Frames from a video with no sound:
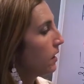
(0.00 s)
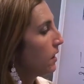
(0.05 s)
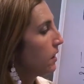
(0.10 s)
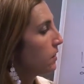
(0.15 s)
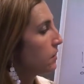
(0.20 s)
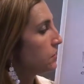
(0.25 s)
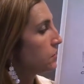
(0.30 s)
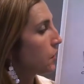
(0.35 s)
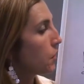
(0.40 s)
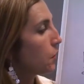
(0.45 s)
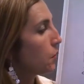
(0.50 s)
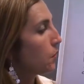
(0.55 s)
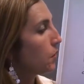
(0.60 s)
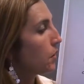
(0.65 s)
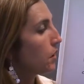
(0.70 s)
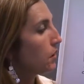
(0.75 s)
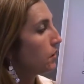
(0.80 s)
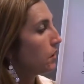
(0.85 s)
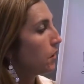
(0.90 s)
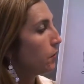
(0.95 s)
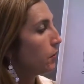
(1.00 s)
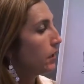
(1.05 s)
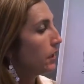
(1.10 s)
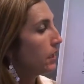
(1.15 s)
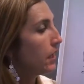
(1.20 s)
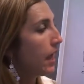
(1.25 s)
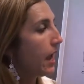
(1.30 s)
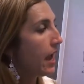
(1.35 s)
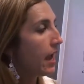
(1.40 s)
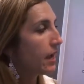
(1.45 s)
So knowing
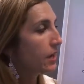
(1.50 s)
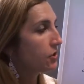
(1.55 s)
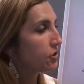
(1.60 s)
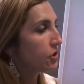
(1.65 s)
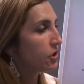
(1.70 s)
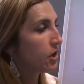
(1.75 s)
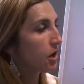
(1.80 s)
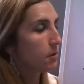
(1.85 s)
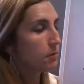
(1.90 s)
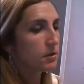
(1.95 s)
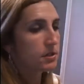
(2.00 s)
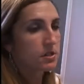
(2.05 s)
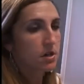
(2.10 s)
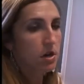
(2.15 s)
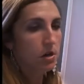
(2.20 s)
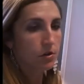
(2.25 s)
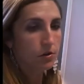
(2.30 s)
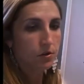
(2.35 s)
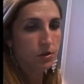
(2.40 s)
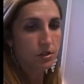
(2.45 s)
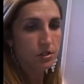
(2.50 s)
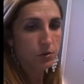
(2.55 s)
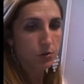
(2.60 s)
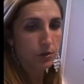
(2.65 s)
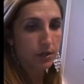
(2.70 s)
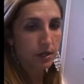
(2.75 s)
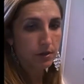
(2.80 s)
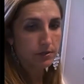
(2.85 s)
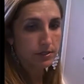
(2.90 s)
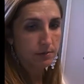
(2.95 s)
cash and common stock are the 2
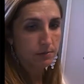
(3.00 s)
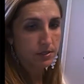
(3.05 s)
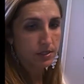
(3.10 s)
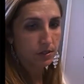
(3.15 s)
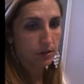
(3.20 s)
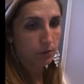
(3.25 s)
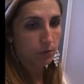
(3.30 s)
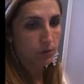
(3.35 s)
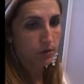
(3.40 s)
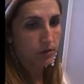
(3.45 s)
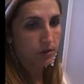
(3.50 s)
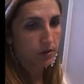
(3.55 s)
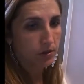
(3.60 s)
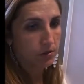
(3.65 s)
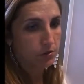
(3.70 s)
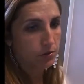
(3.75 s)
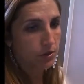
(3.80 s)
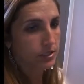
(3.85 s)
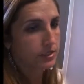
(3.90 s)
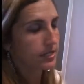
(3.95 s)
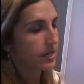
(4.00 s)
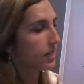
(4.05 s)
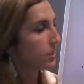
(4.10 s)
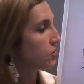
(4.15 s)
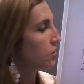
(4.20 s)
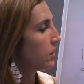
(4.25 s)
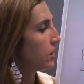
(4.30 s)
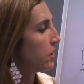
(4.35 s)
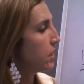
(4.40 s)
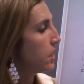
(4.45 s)
accounts I'm dealing with in the
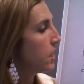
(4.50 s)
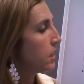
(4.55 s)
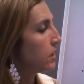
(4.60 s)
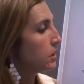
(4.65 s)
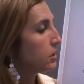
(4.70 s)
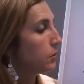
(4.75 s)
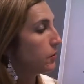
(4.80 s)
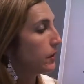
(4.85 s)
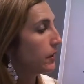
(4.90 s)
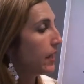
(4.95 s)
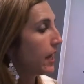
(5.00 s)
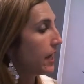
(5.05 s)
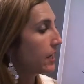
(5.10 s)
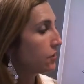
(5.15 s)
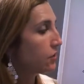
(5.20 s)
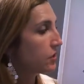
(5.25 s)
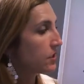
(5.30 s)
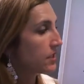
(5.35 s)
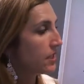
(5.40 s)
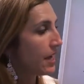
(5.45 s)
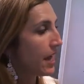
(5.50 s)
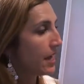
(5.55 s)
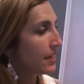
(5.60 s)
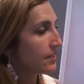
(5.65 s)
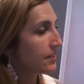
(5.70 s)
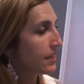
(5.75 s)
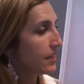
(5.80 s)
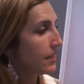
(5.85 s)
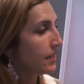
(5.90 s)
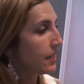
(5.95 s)
transaction, knowing cash is an
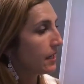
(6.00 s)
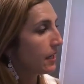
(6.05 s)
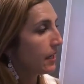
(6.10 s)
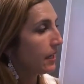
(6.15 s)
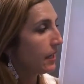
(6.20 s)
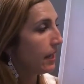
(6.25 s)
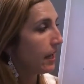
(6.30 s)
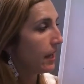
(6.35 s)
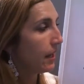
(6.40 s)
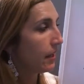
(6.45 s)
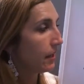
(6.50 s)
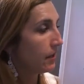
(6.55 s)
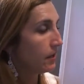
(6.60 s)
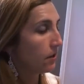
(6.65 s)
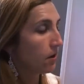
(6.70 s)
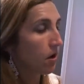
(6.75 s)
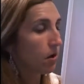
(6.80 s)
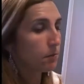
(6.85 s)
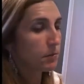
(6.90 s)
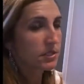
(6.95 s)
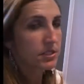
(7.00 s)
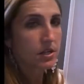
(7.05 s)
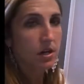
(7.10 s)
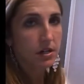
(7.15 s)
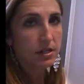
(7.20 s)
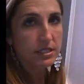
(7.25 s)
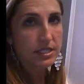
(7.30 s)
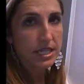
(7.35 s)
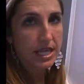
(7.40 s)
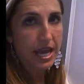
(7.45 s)
asset and common stock
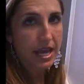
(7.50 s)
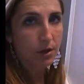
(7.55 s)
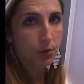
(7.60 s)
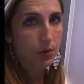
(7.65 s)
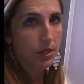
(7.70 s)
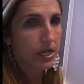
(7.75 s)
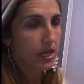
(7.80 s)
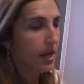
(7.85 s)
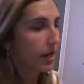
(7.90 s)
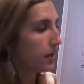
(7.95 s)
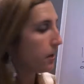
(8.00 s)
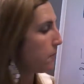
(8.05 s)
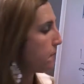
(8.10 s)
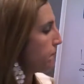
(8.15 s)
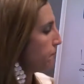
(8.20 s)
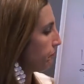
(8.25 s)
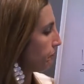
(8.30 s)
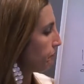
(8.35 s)
is an equity item.